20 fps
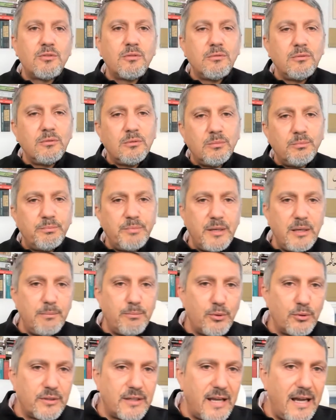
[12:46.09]
to be
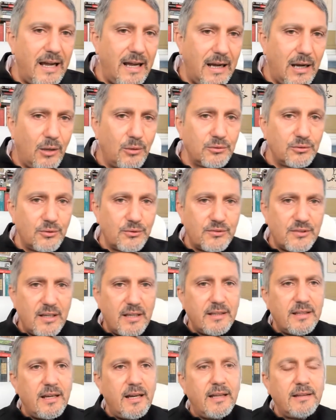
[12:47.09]
put out to
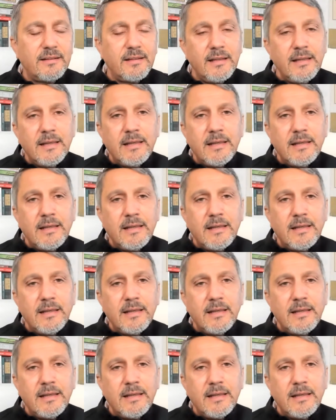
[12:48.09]
say that